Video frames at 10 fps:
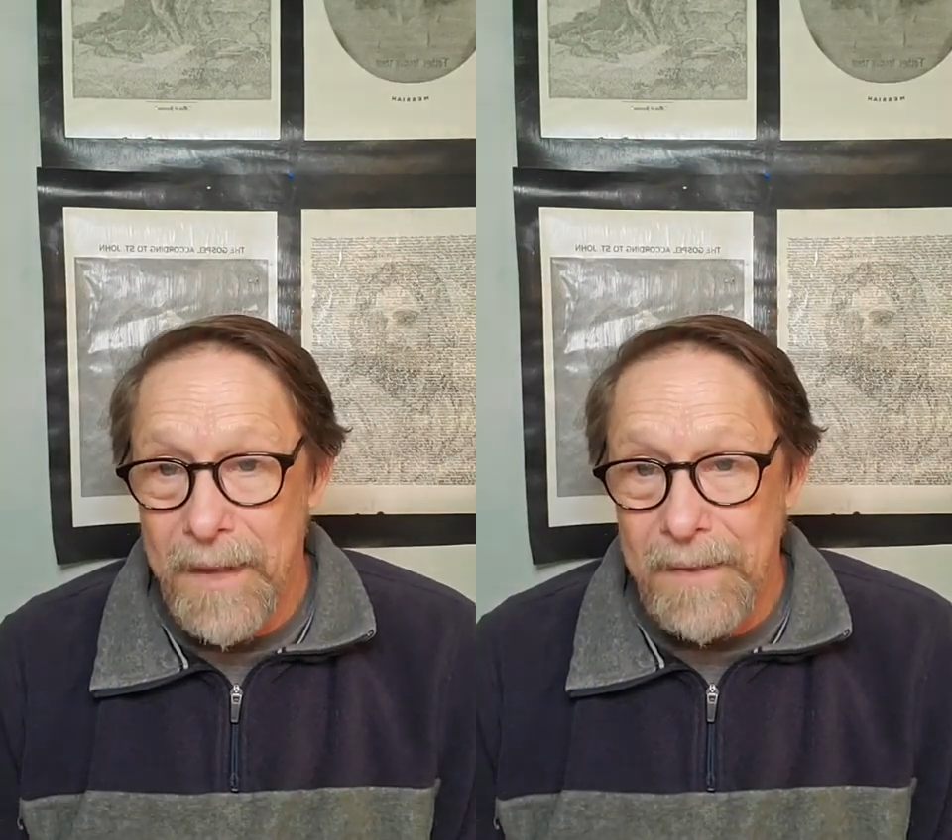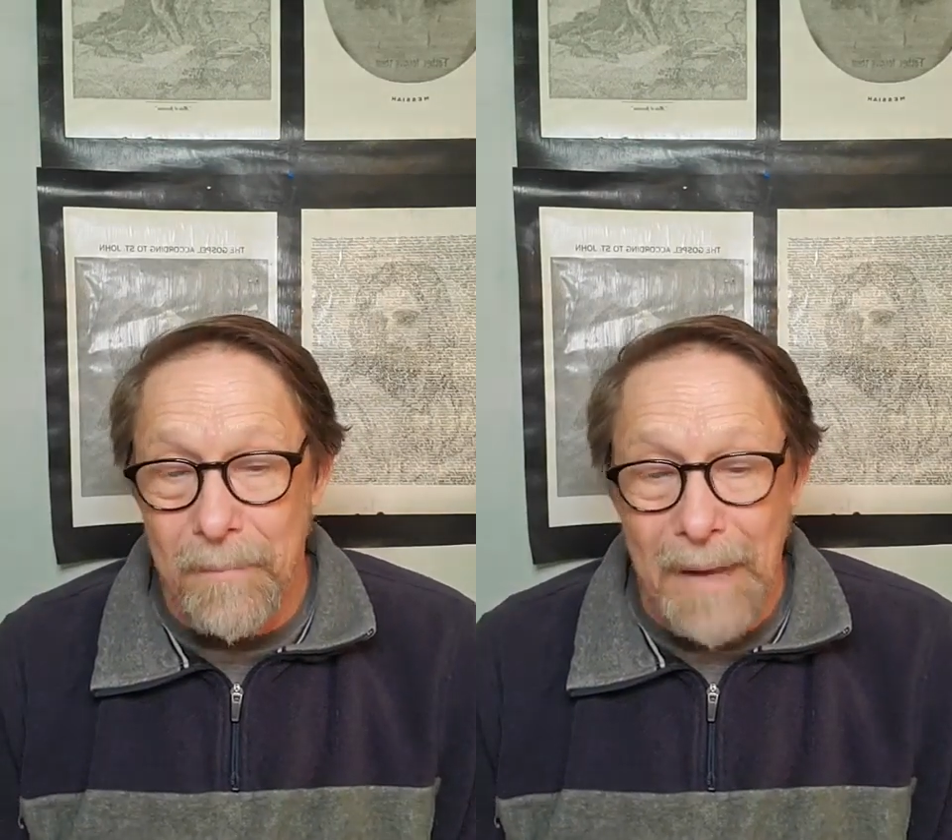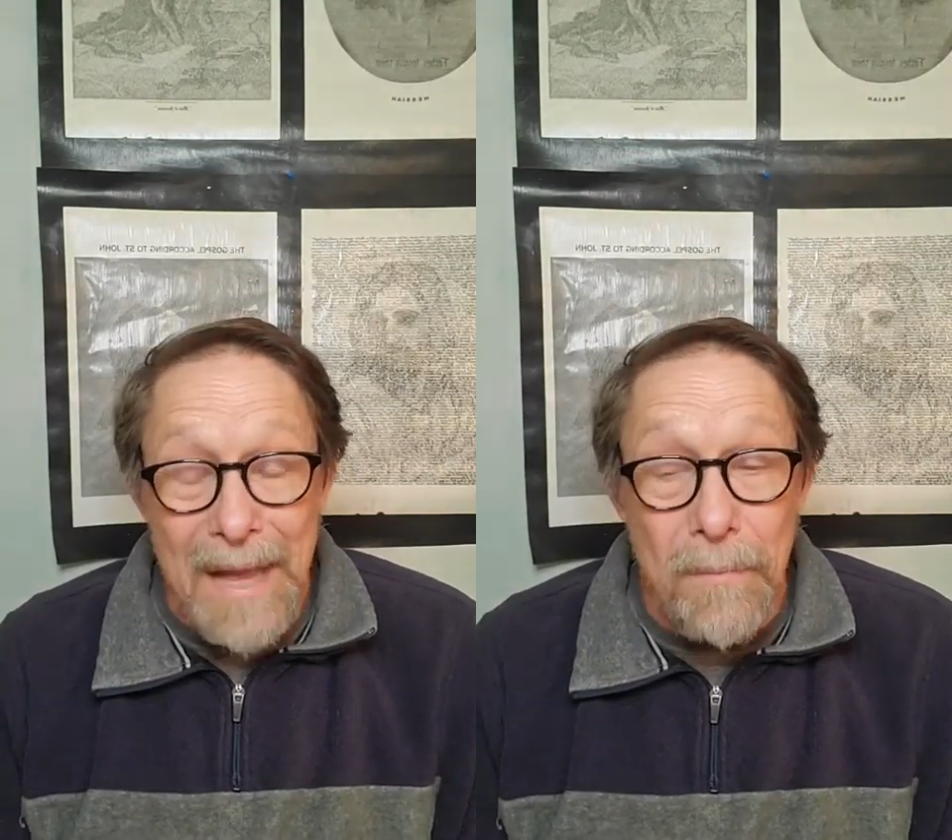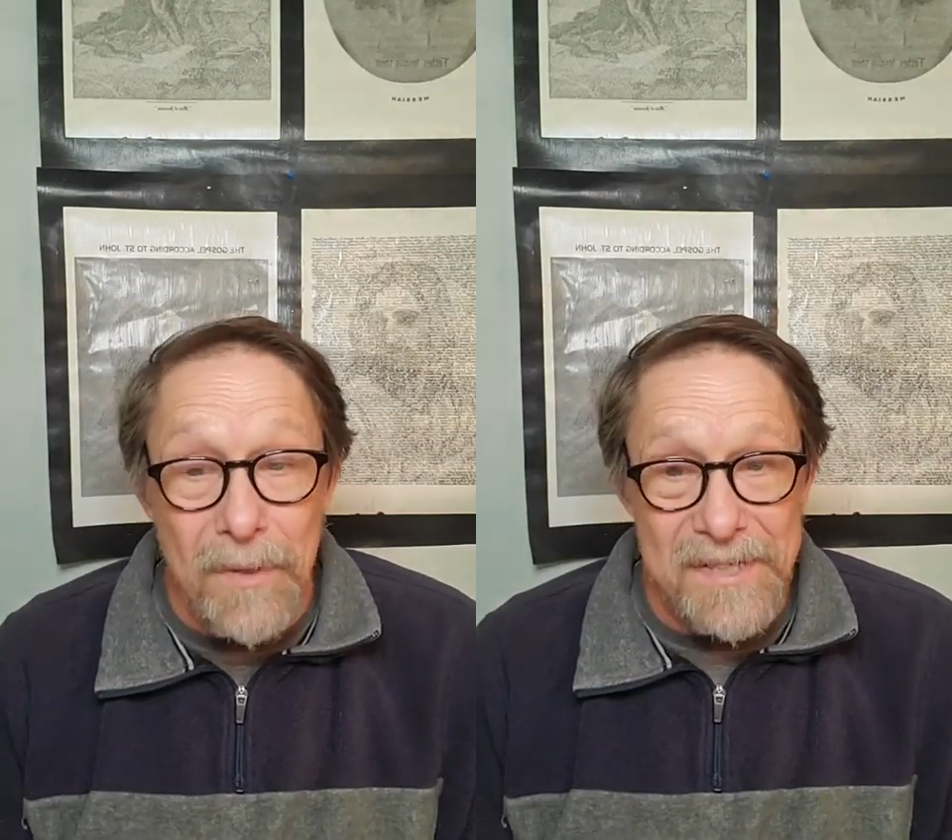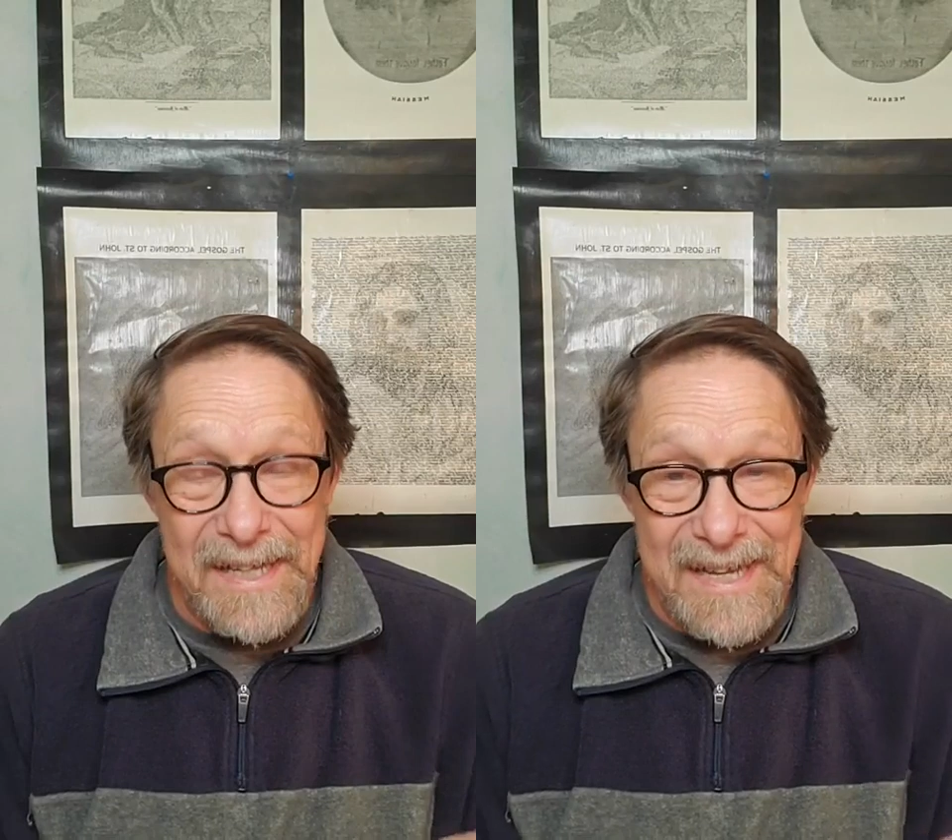The
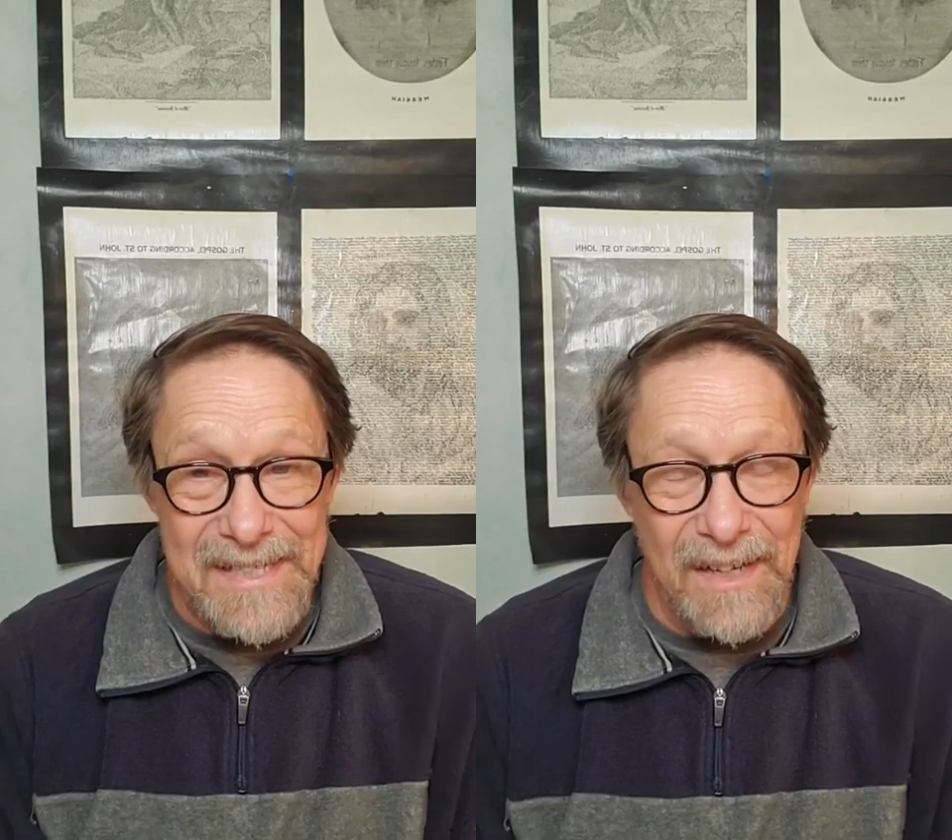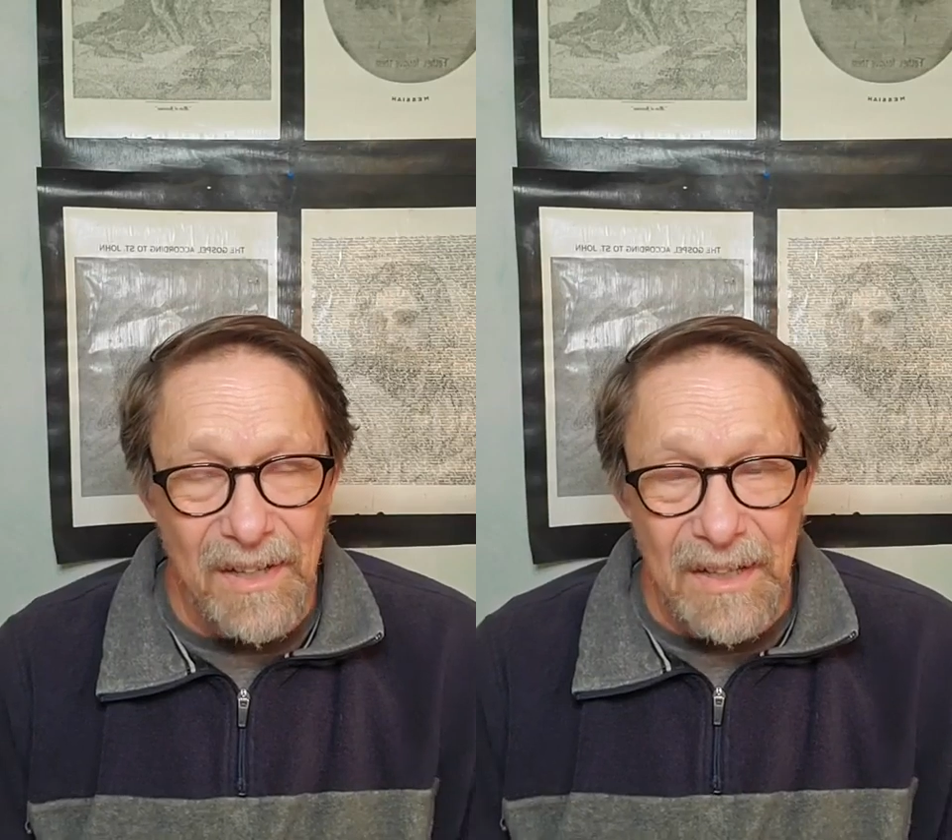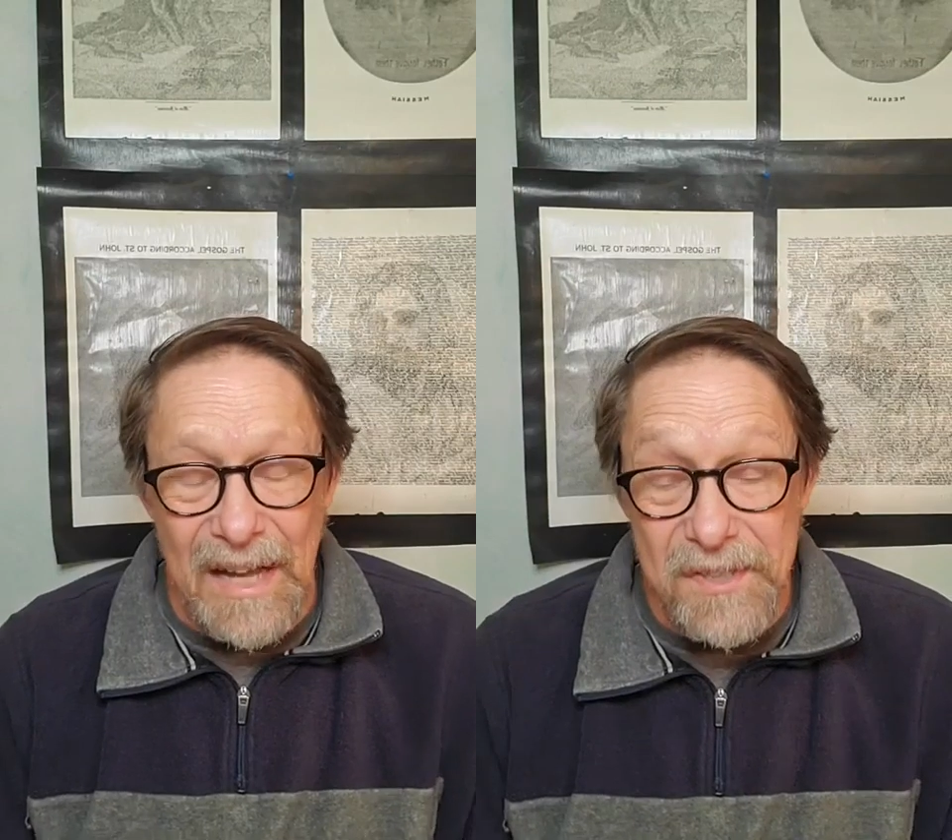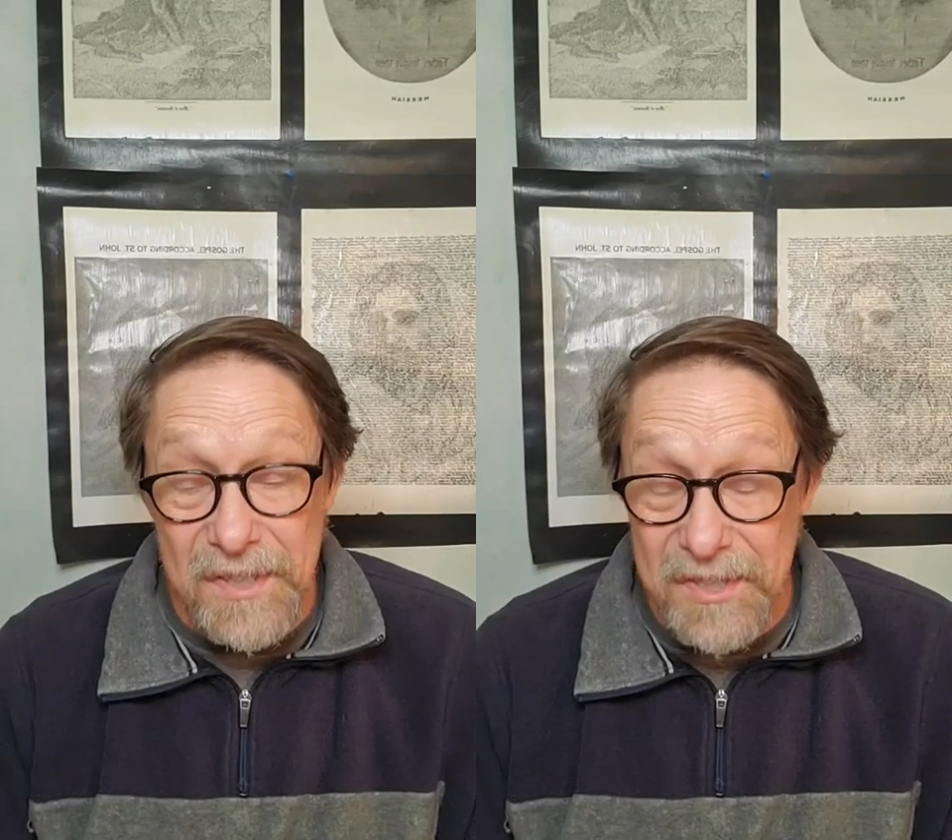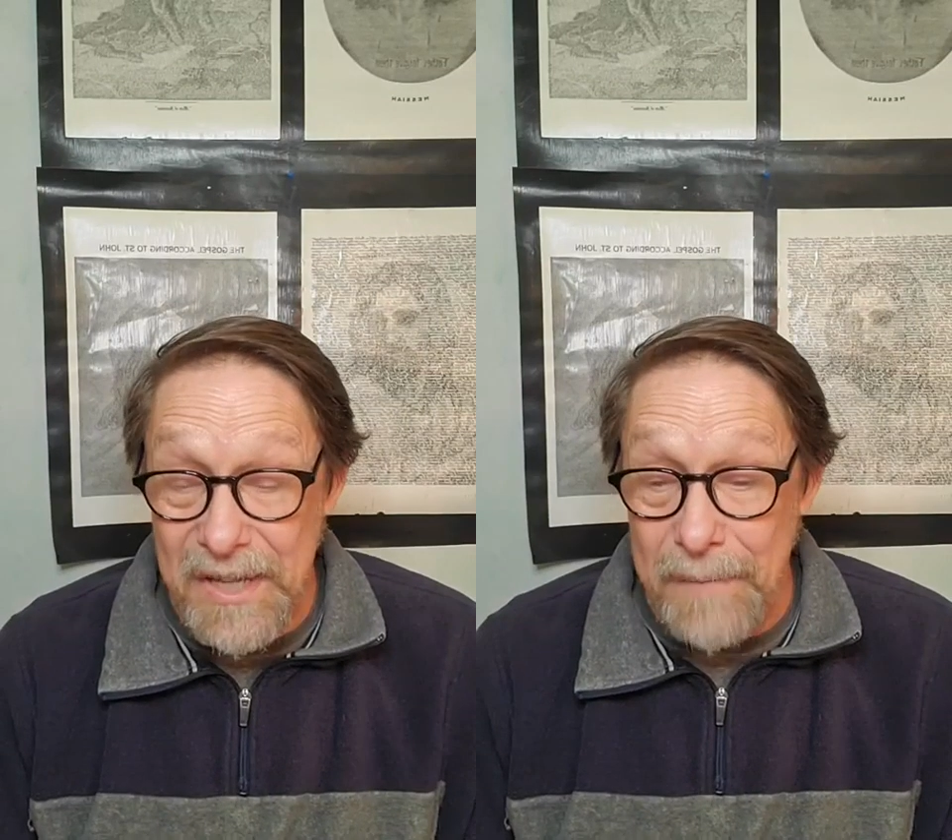Bible says in
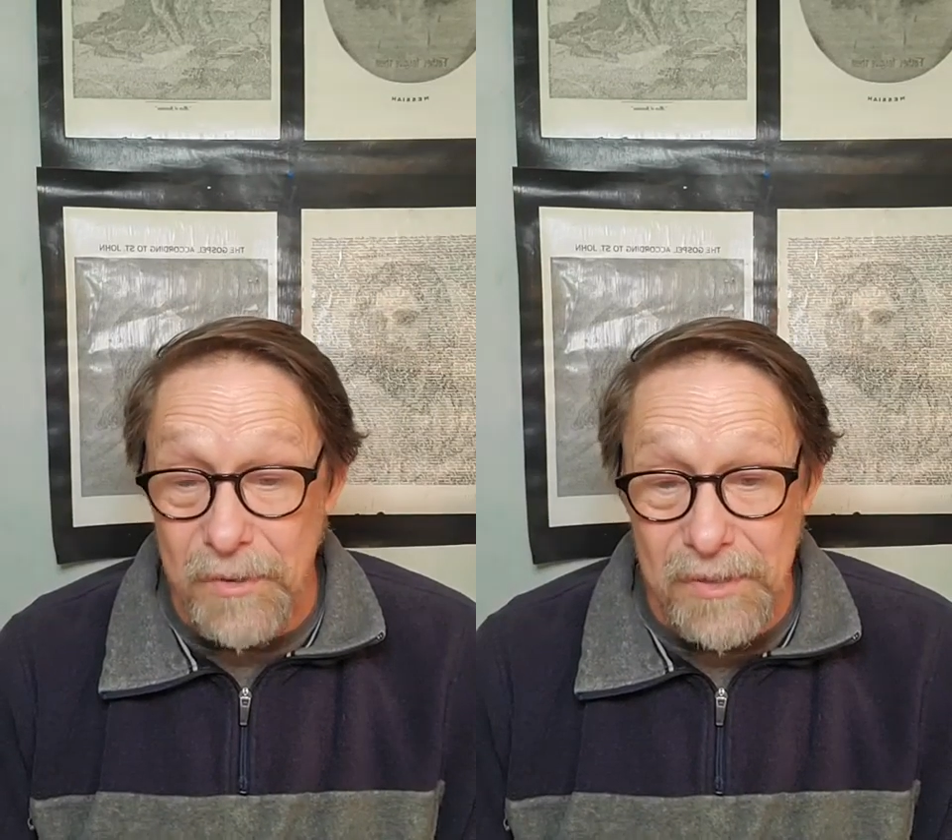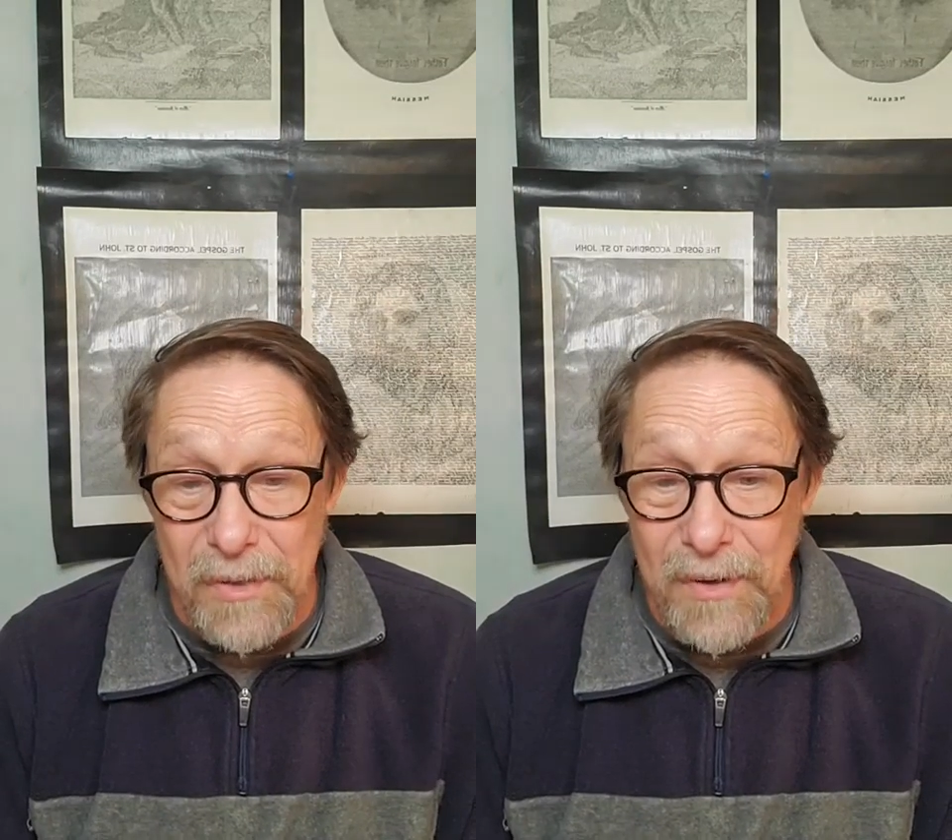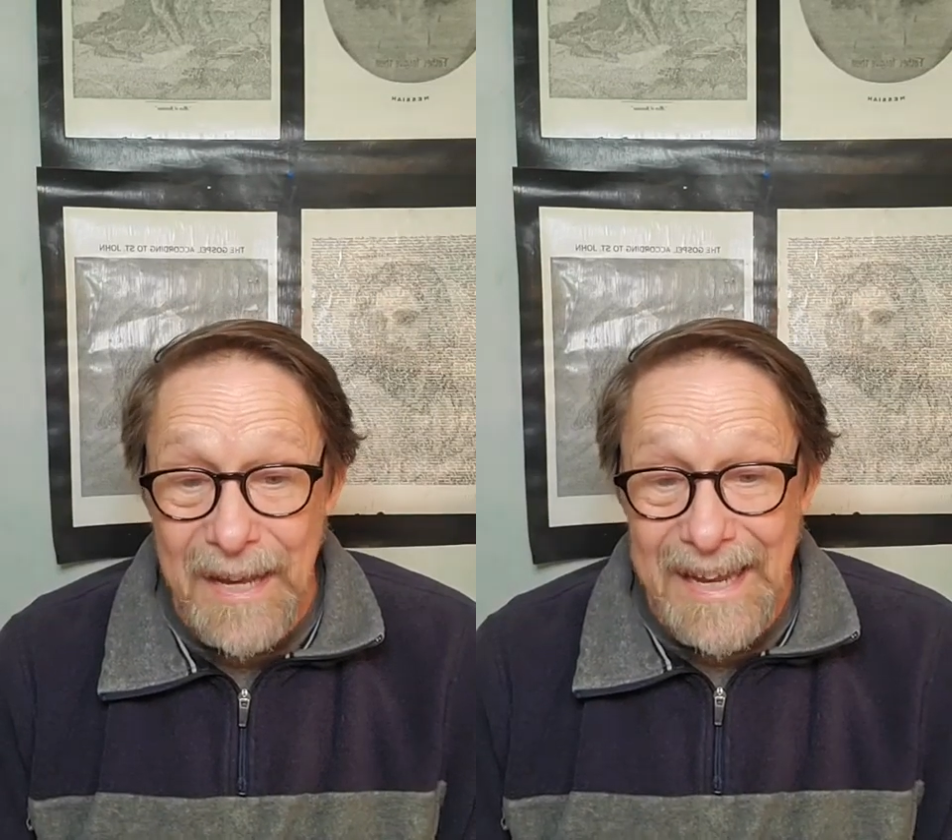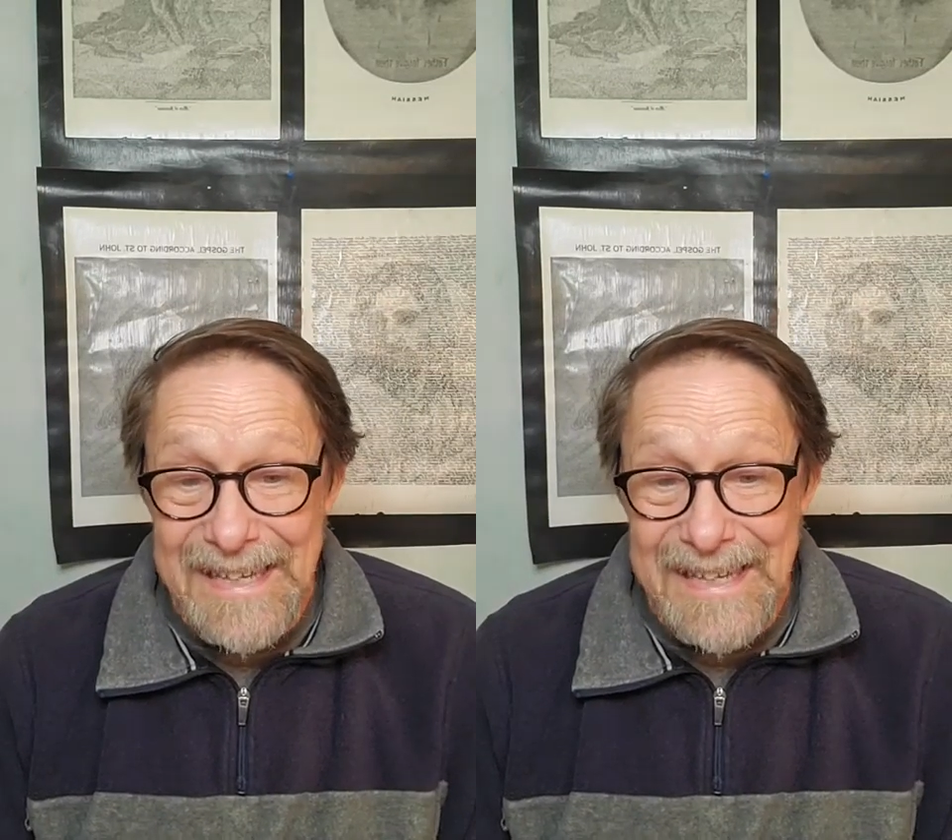Colossians chapter 2,